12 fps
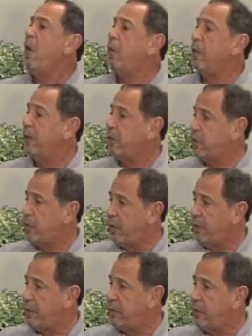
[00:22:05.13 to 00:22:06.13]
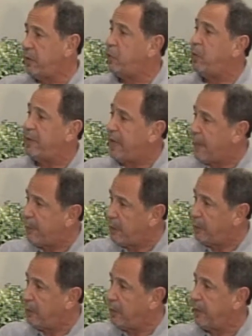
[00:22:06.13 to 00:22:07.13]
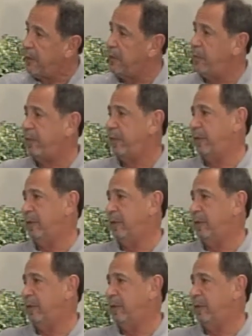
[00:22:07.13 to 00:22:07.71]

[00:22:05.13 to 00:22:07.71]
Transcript: or their services to adapt a book into a film.